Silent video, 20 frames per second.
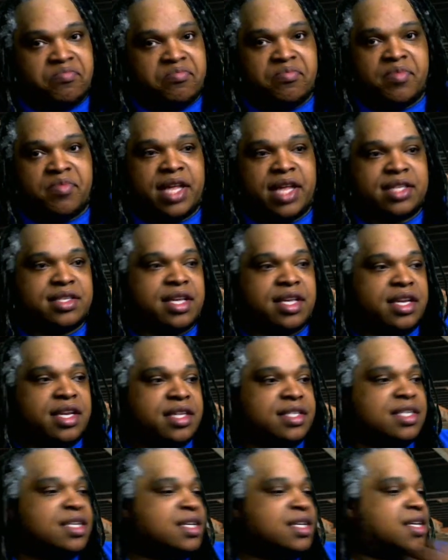let's get
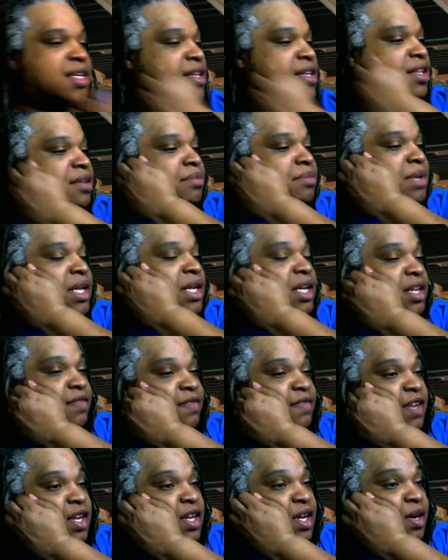into the meat of the
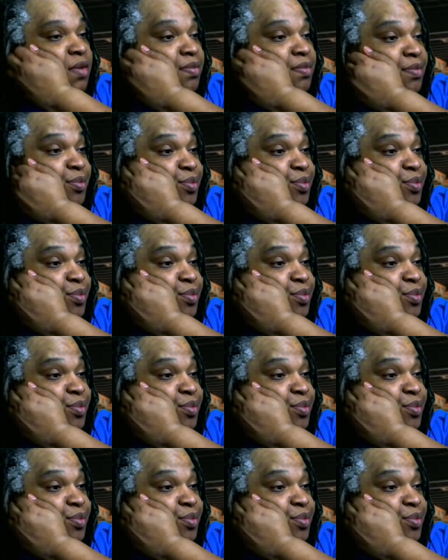video.